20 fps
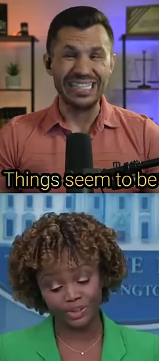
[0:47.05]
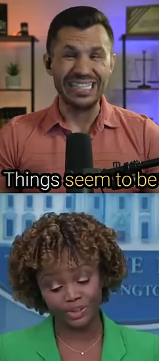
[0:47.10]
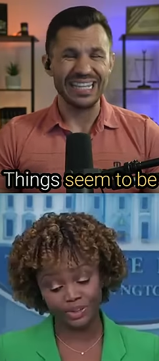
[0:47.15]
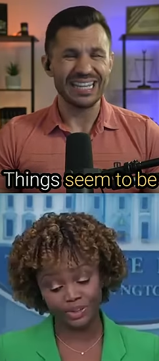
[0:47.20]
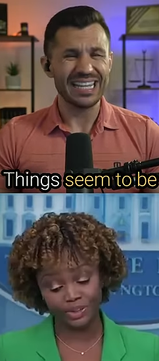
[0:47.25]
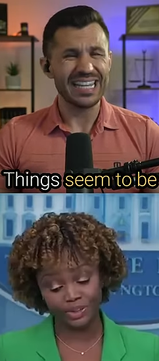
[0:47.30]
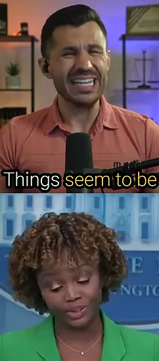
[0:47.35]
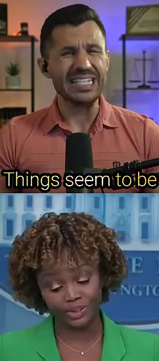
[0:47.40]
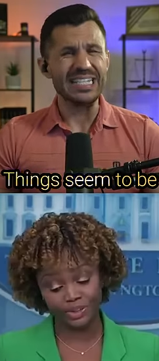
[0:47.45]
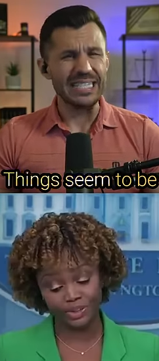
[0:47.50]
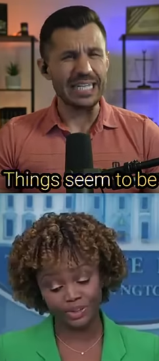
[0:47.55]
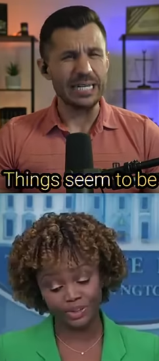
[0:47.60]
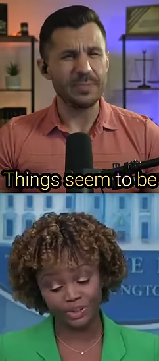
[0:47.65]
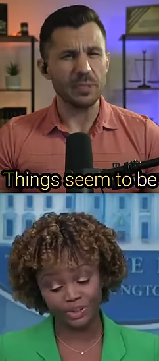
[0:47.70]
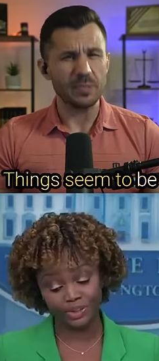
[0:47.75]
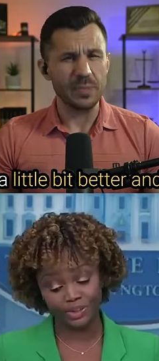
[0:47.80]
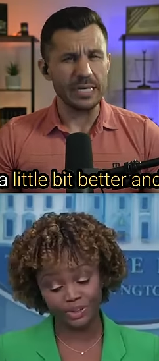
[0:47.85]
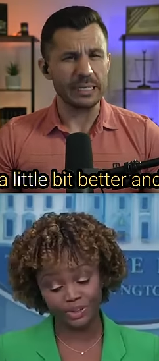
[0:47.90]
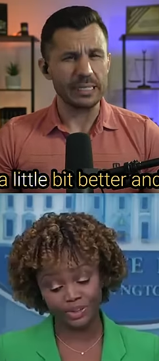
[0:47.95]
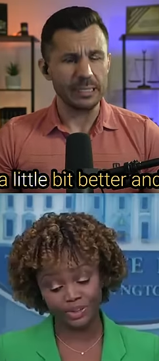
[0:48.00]
Speaker 1: Things seem to
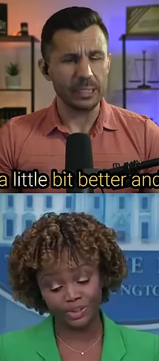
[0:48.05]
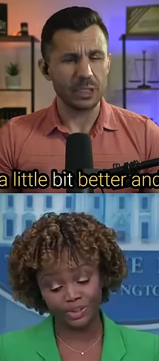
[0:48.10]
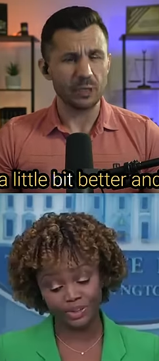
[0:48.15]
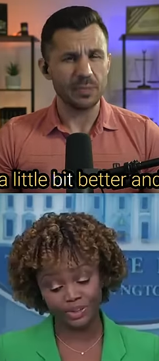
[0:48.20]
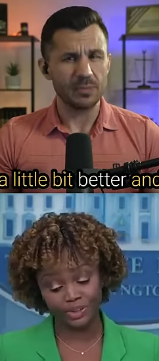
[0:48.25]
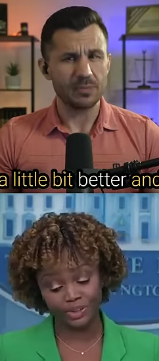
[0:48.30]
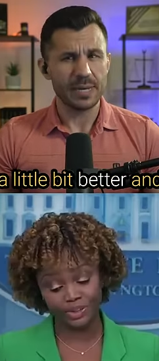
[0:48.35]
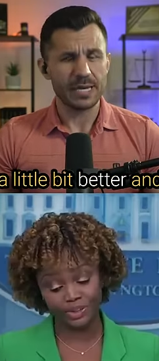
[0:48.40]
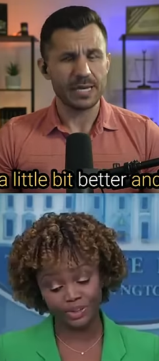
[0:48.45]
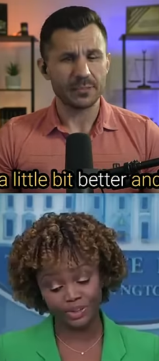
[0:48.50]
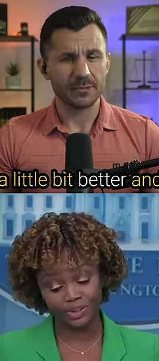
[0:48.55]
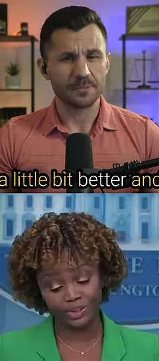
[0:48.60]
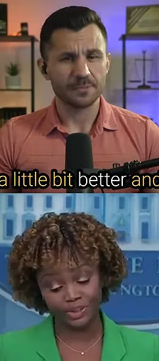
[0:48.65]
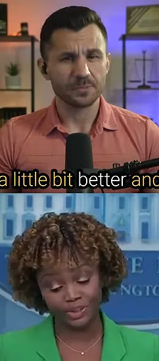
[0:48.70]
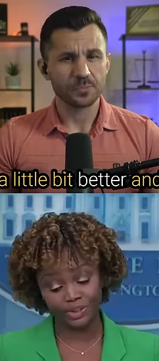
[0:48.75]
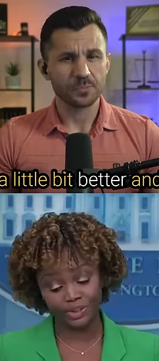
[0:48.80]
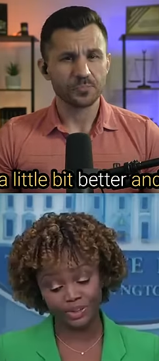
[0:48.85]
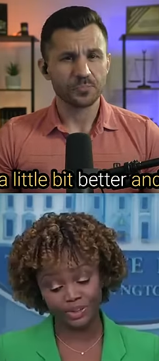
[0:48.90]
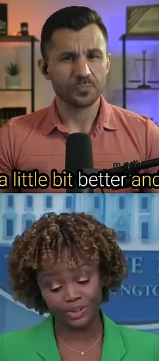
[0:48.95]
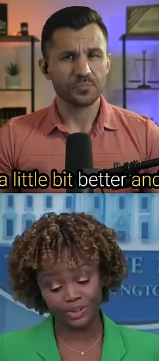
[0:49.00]
be a little bit better,
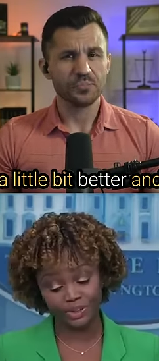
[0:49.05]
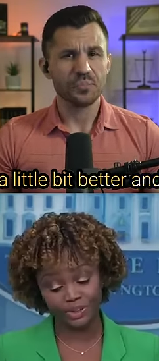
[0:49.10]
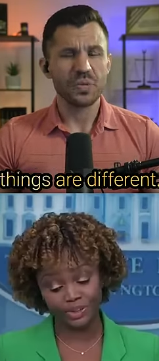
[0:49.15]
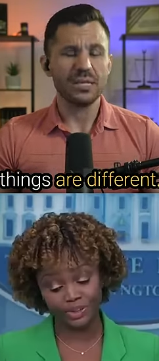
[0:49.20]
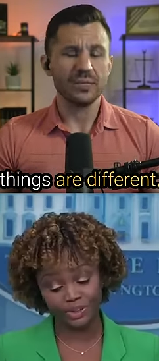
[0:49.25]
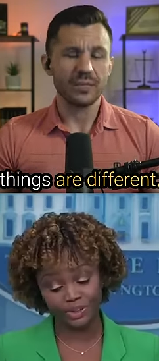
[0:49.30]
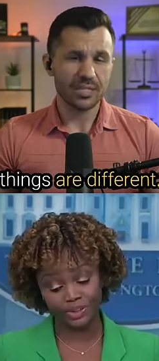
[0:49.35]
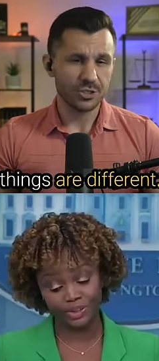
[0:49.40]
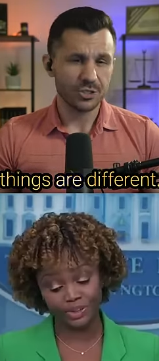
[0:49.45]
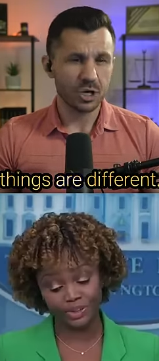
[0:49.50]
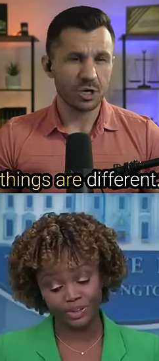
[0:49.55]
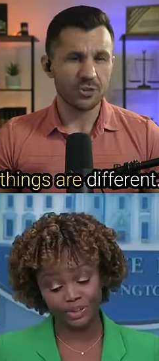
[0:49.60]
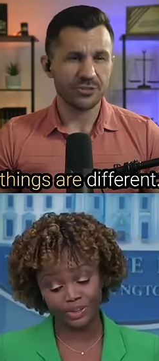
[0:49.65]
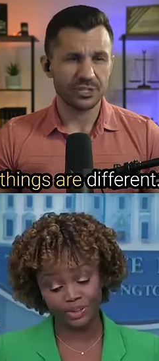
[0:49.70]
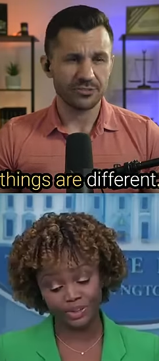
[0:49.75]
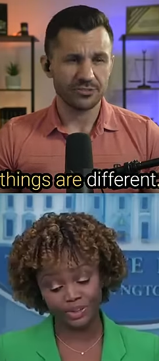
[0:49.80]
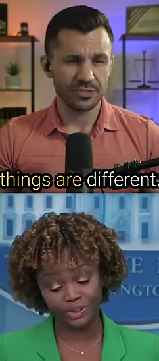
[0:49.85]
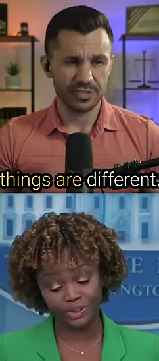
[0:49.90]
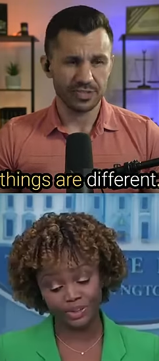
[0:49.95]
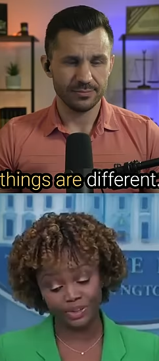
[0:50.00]
and things are
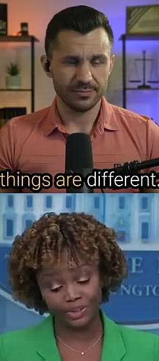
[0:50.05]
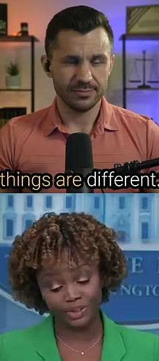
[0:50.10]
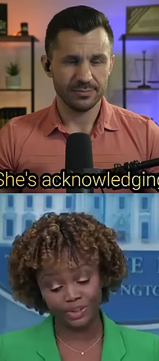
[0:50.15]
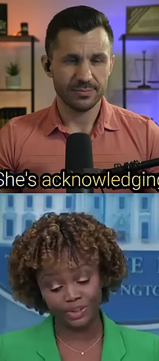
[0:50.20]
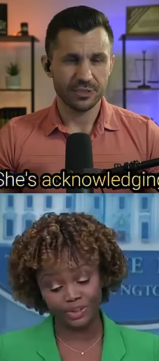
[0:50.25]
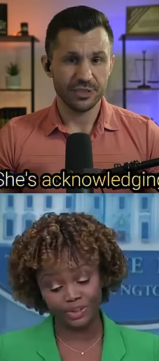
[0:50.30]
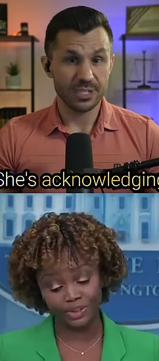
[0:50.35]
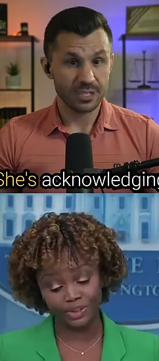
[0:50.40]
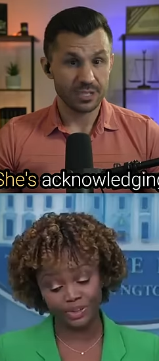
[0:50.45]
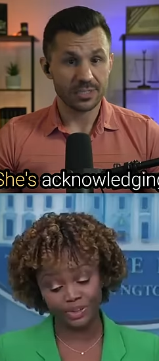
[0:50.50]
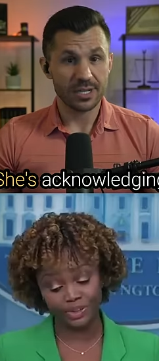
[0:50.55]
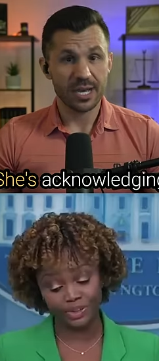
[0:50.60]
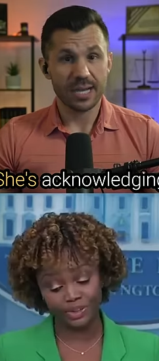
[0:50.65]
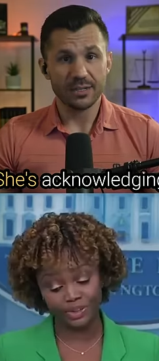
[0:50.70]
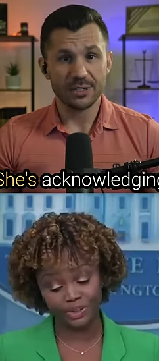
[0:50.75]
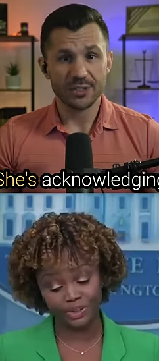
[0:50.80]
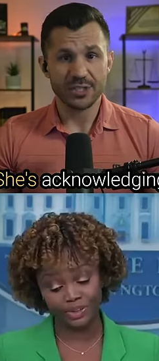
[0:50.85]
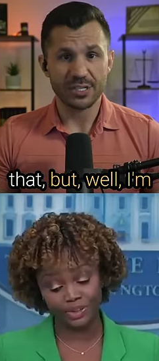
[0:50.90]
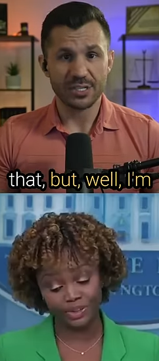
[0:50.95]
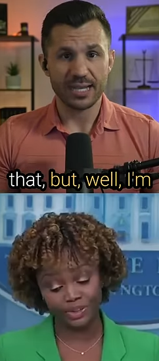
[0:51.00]
different. She's
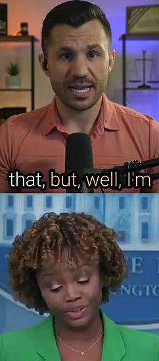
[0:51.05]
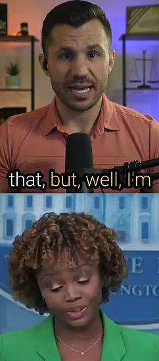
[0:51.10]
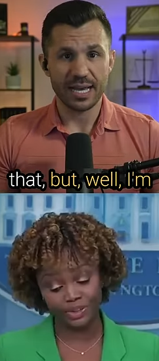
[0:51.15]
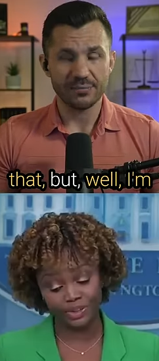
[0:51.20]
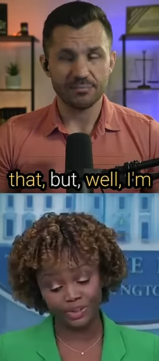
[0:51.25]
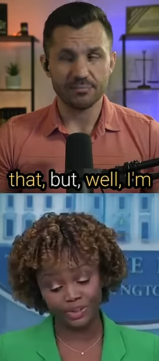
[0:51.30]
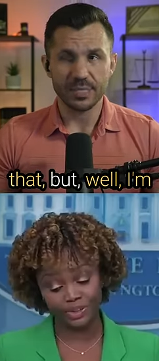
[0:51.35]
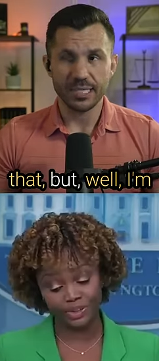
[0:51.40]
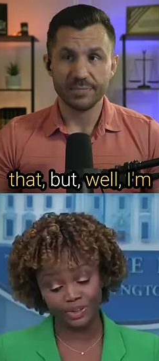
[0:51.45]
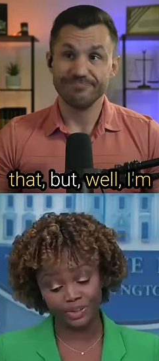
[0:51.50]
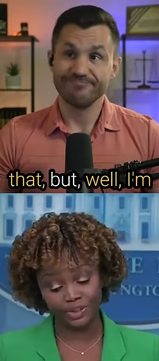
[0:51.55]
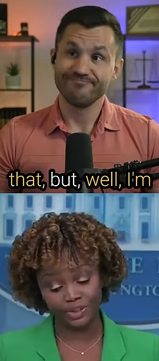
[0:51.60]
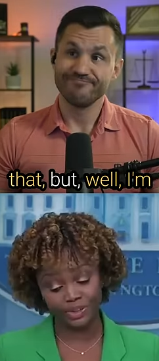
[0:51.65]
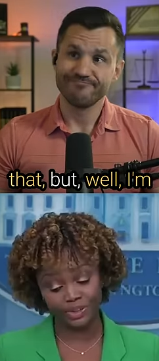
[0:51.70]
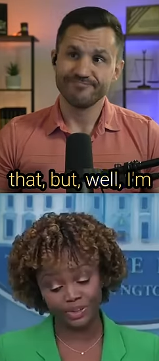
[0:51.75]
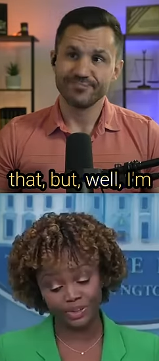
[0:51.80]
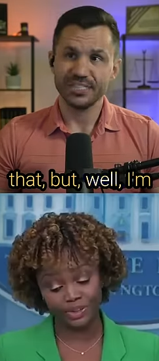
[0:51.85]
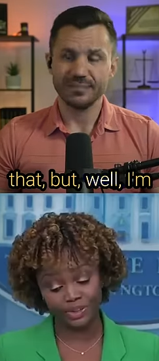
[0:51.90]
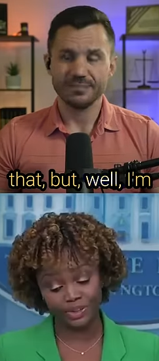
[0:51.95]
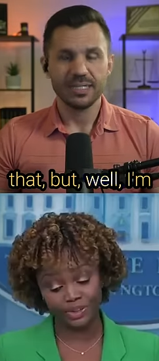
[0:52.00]
acknowledging that, but
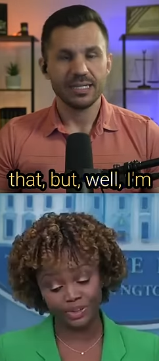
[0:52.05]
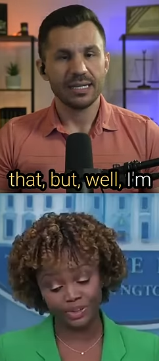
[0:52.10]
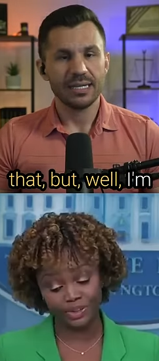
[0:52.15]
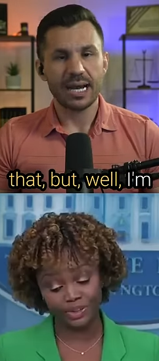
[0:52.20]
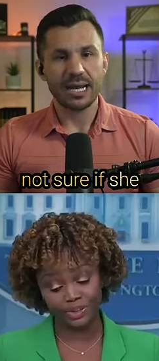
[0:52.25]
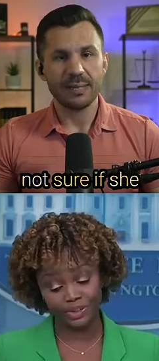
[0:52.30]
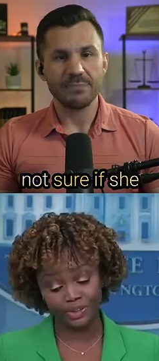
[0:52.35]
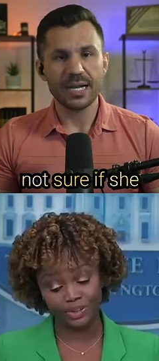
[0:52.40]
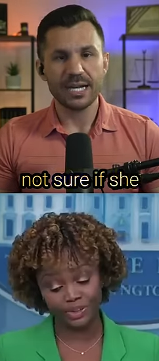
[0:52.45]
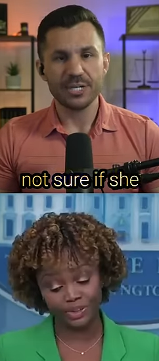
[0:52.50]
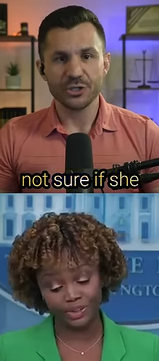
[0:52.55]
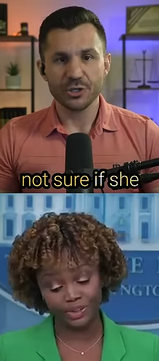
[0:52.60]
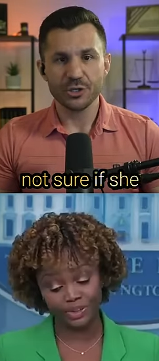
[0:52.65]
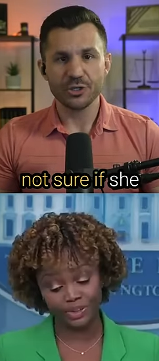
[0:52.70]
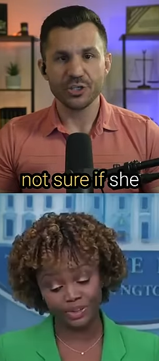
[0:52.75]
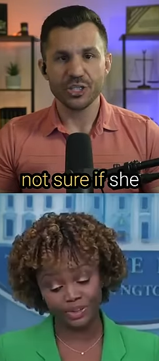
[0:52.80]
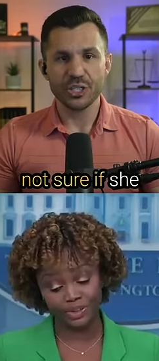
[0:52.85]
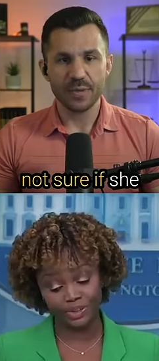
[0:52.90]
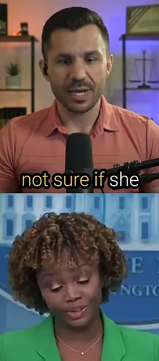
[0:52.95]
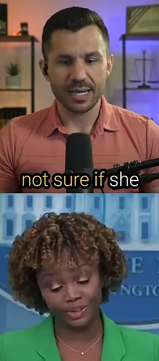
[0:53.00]
well, I'm not sure
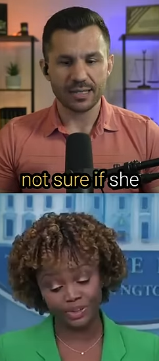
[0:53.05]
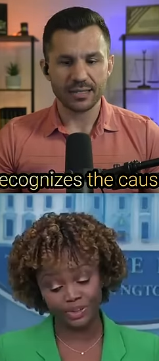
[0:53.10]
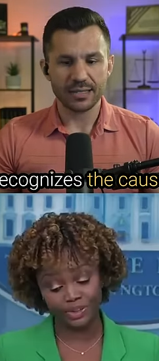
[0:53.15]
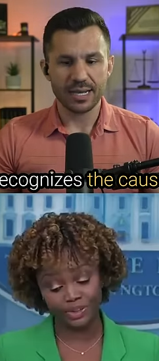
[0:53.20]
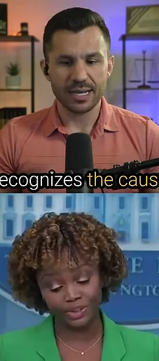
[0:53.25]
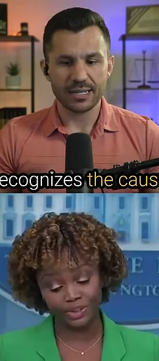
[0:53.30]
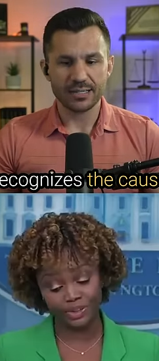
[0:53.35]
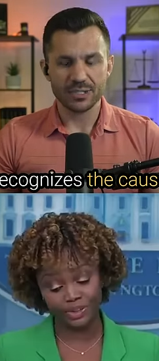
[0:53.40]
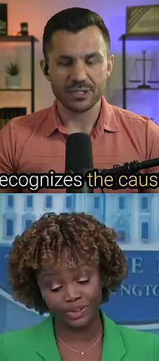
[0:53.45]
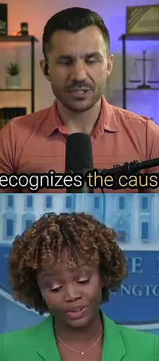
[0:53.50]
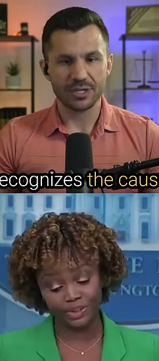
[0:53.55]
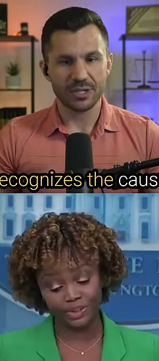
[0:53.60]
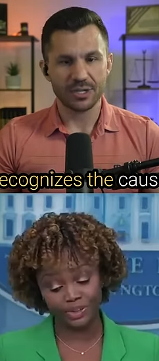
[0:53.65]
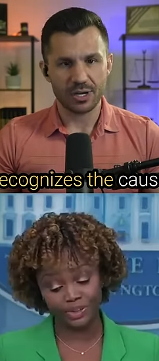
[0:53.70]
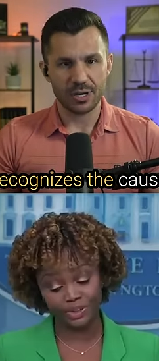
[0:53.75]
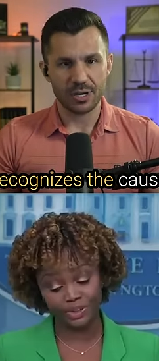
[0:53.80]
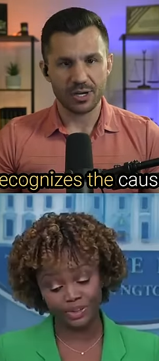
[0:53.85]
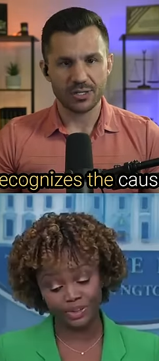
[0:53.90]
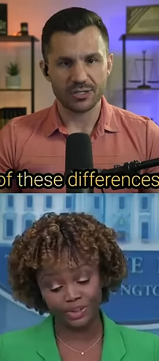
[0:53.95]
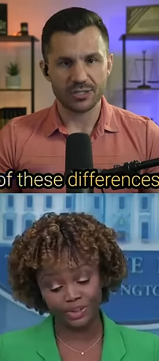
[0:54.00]
she recognizes the
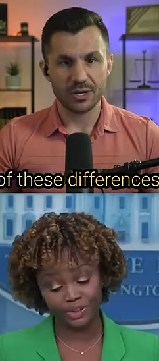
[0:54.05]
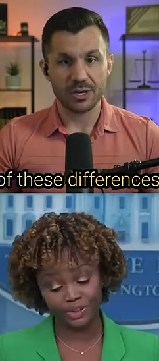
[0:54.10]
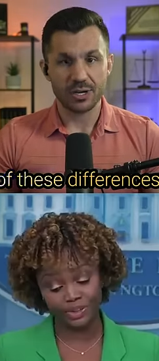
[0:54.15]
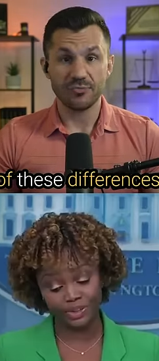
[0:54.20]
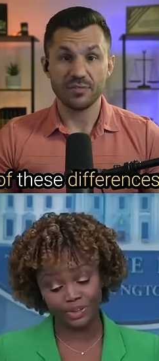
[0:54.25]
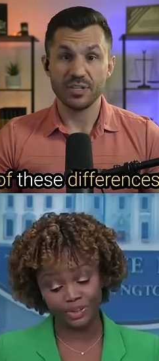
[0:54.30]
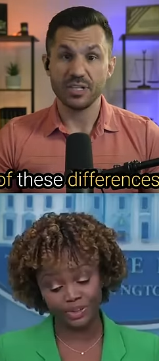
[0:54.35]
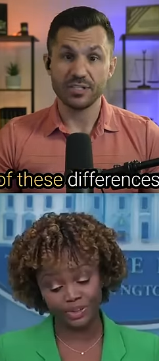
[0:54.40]
cause of these